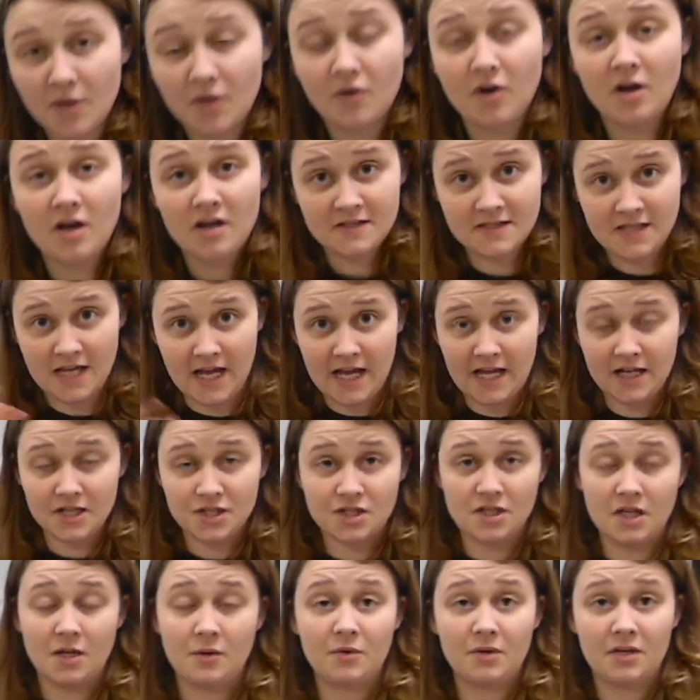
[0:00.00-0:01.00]

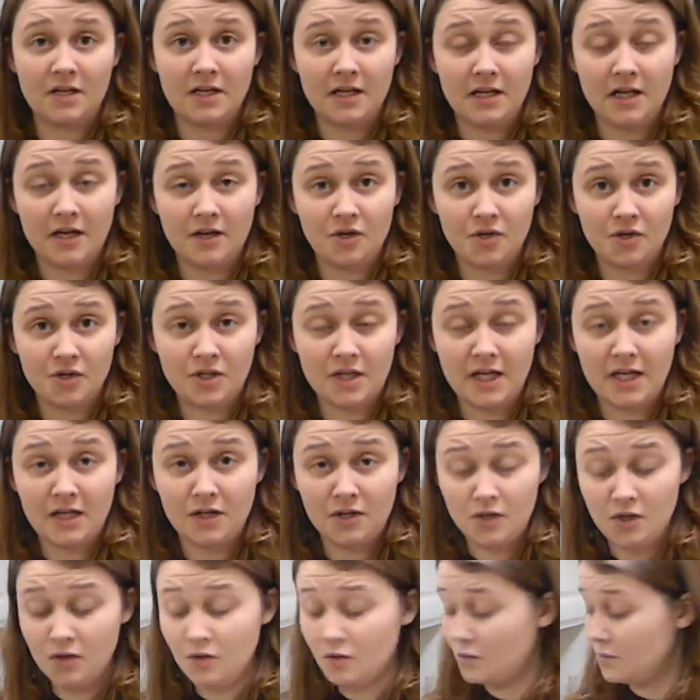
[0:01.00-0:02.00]
cross-hatched, I could get
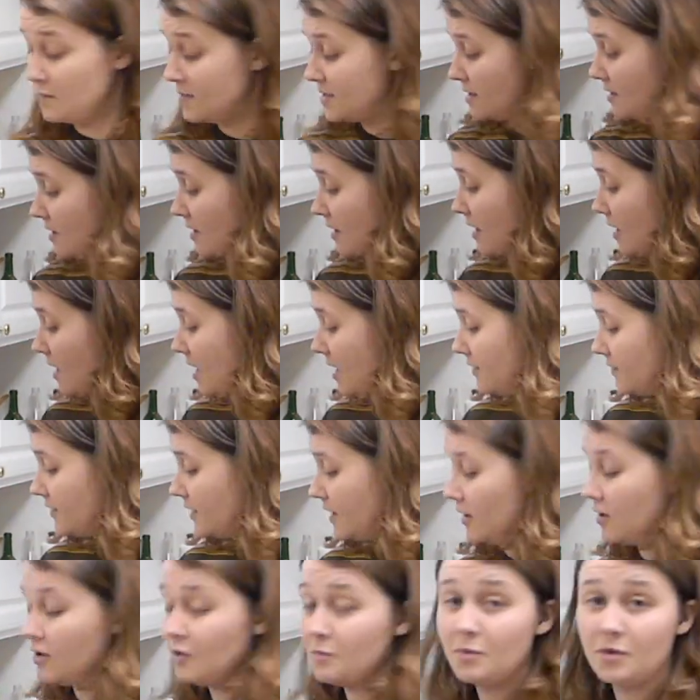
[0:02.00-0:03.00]
cubes, then
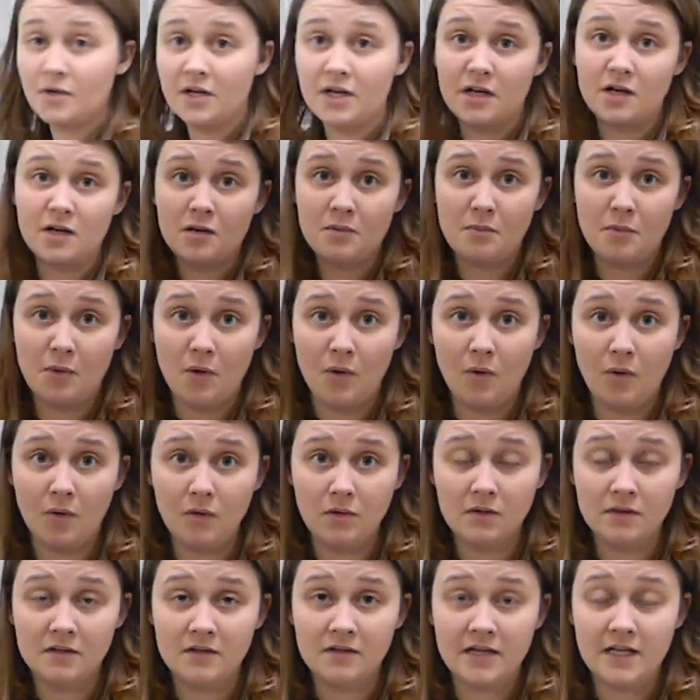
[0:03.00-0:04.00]
I could put it in a
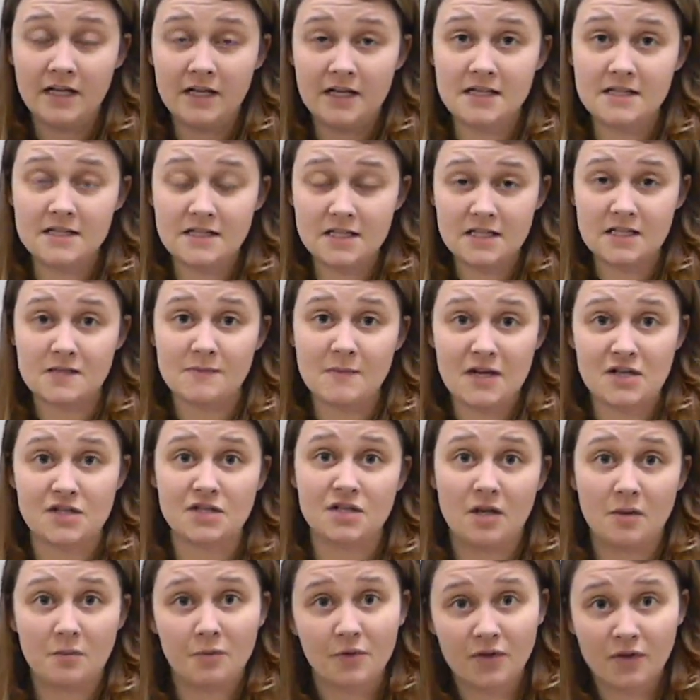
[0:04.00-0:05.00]
bowl and easily smash
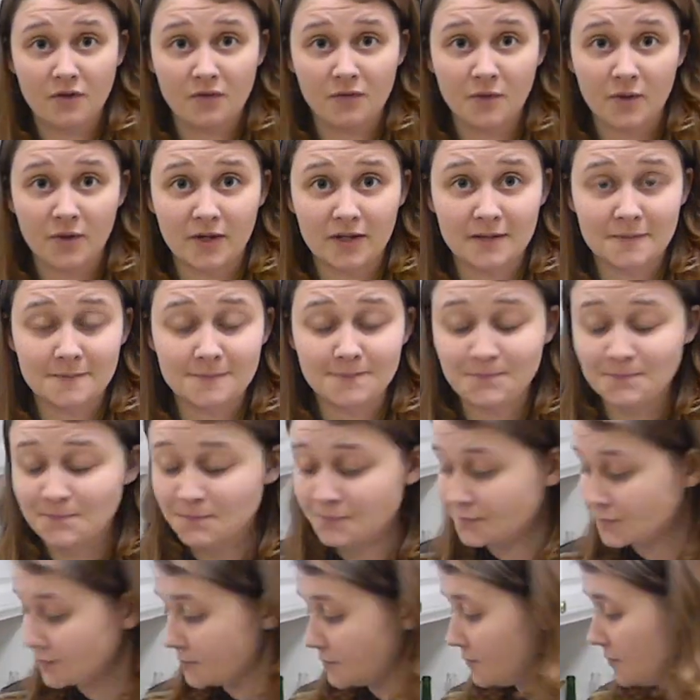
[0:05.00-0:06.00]
it up with a fork.
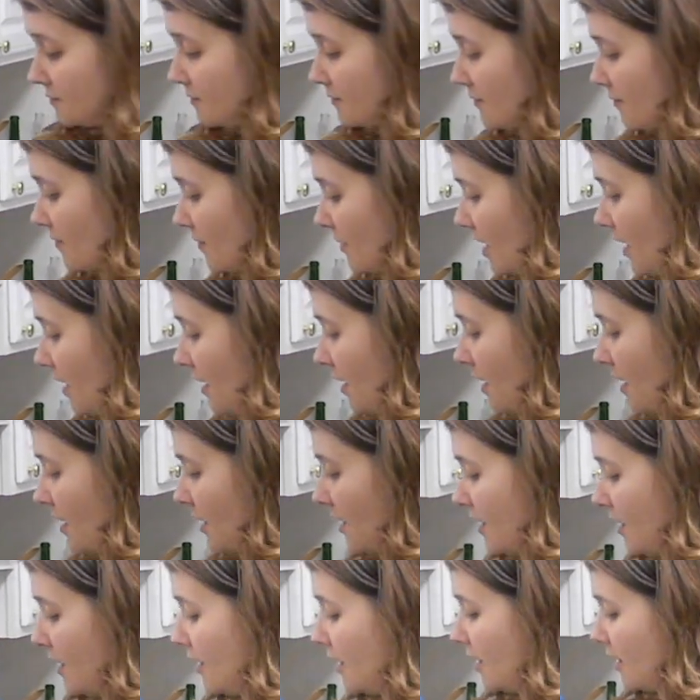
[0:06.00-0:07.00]

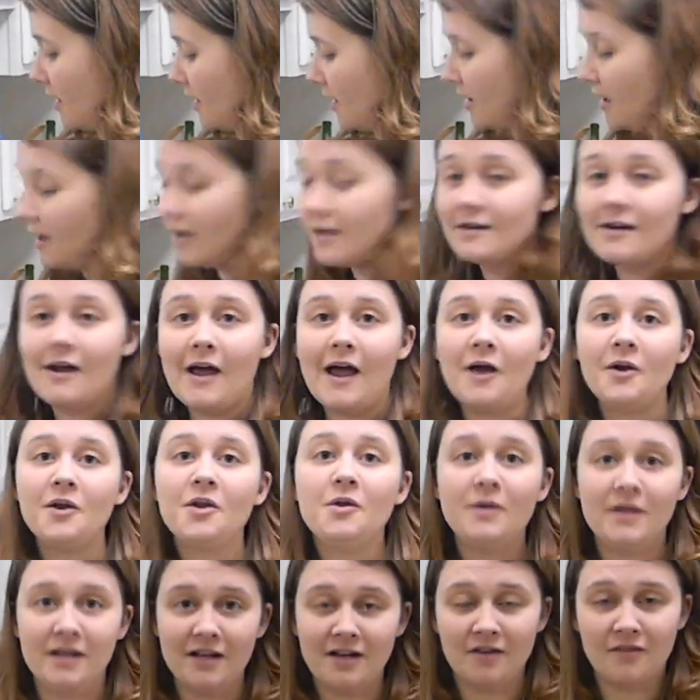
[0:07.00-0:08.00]
Now how do
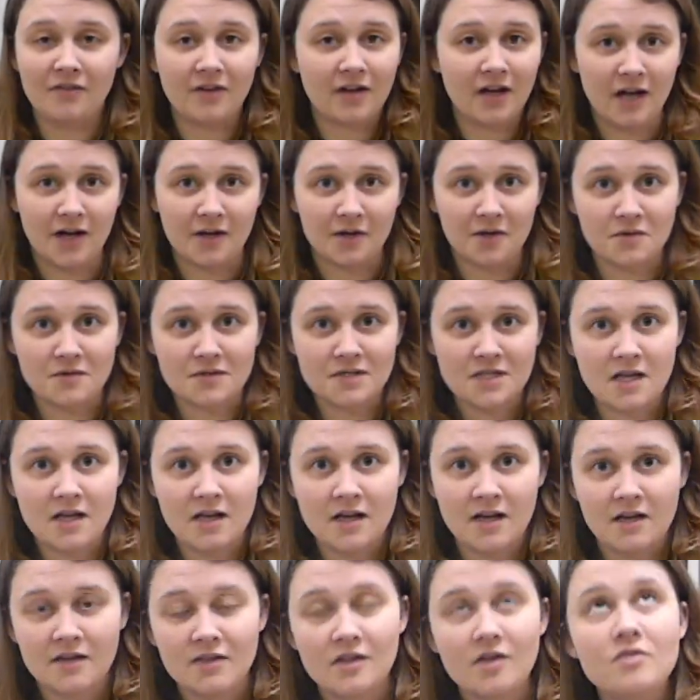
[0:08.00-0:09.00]
you eat avocados?
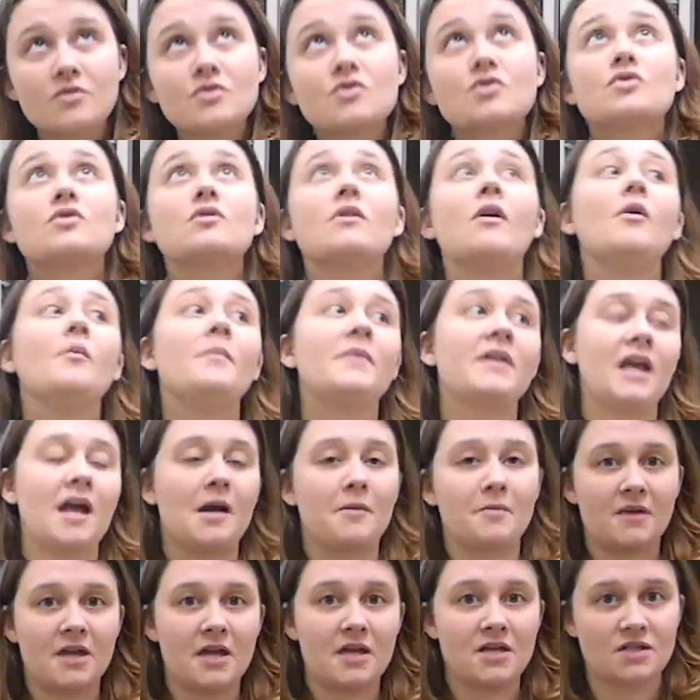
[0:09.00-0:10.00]
There's so many
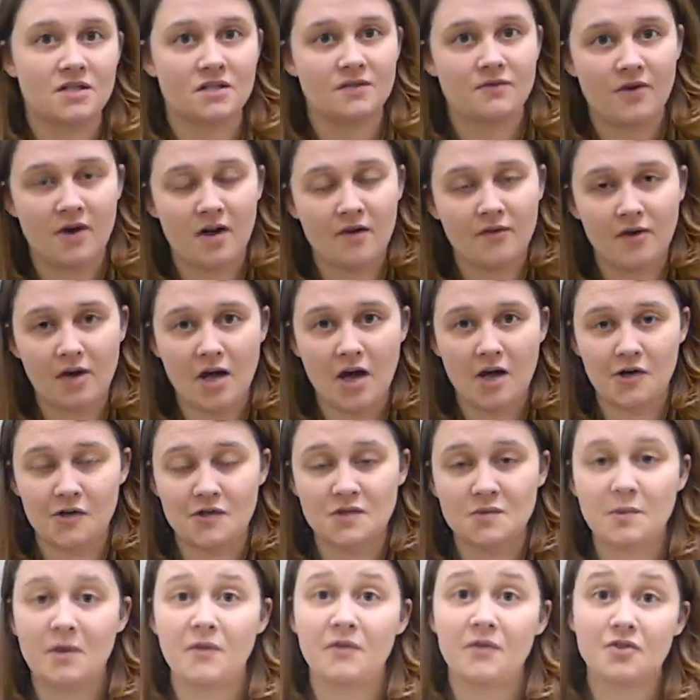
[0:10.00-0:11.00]
applications for
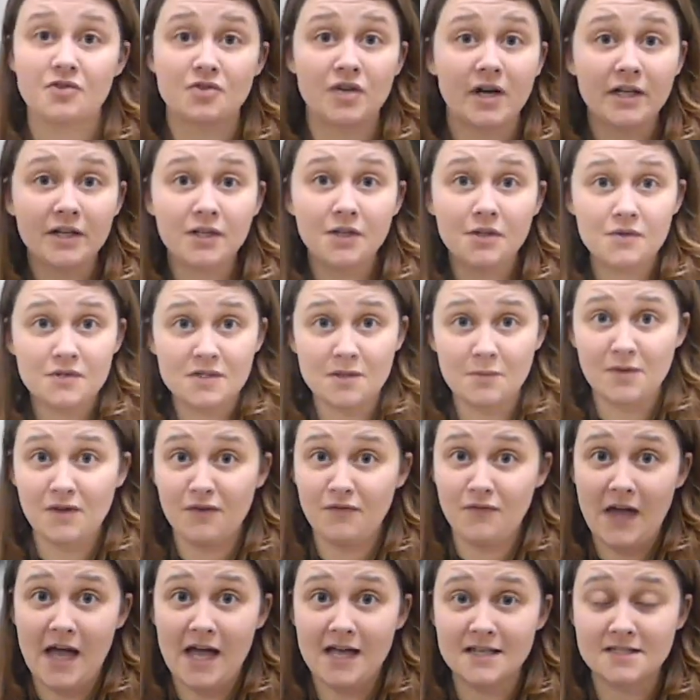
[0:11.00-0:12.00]
avocados, but if you're trying to do something
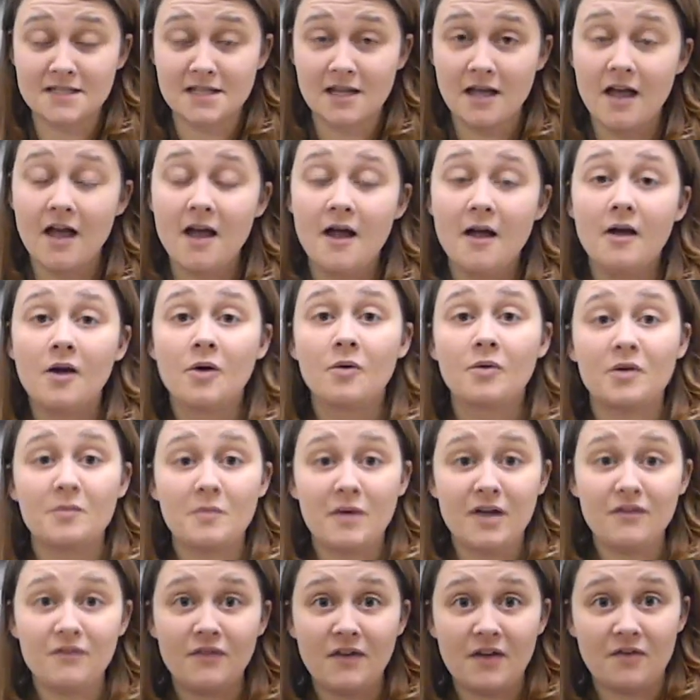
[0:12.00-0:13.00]
fast, one of
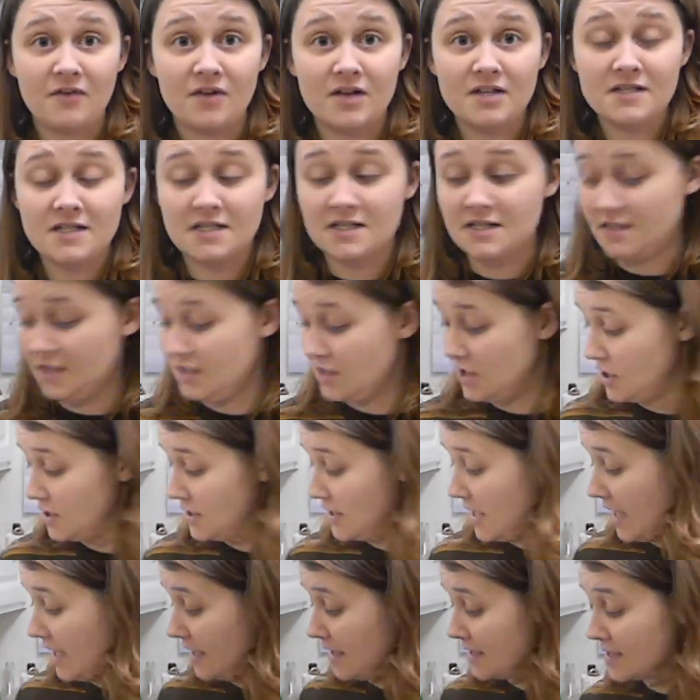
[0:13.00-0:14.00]
my favorites is to just
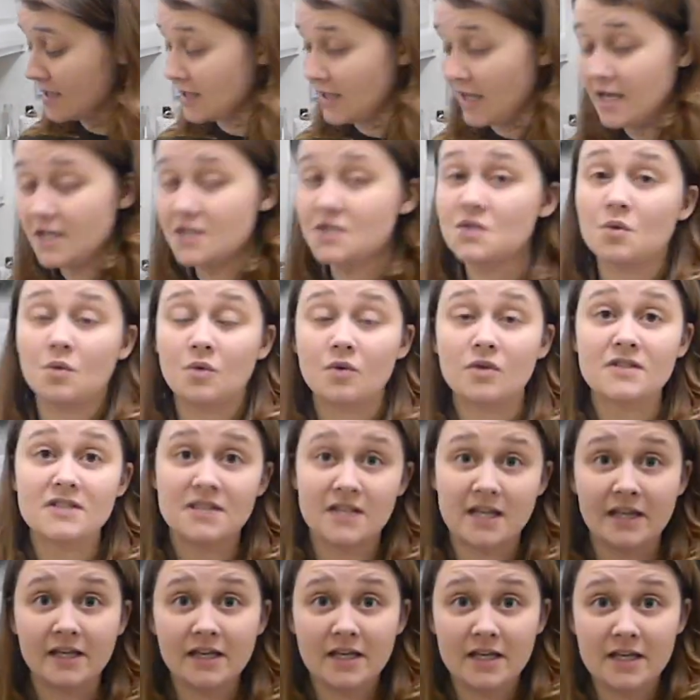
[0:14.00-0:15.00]
take it sliced or
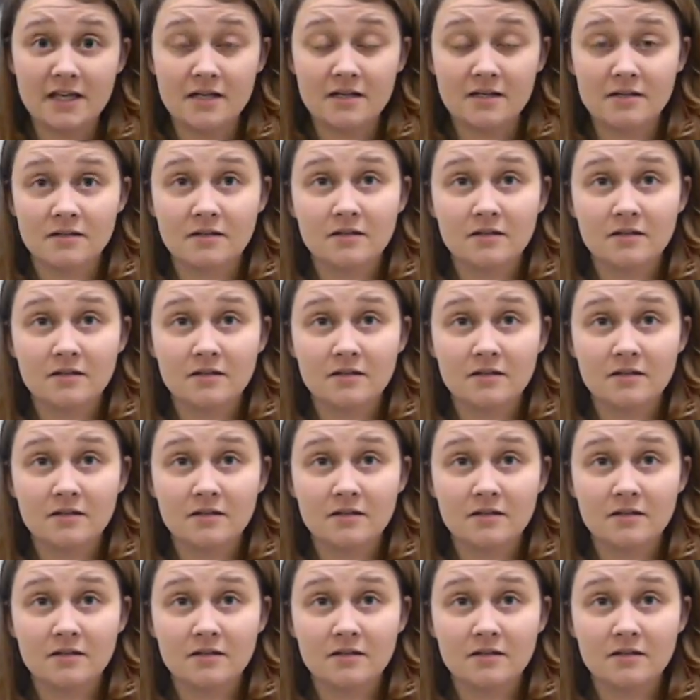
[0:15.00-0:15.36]
lightly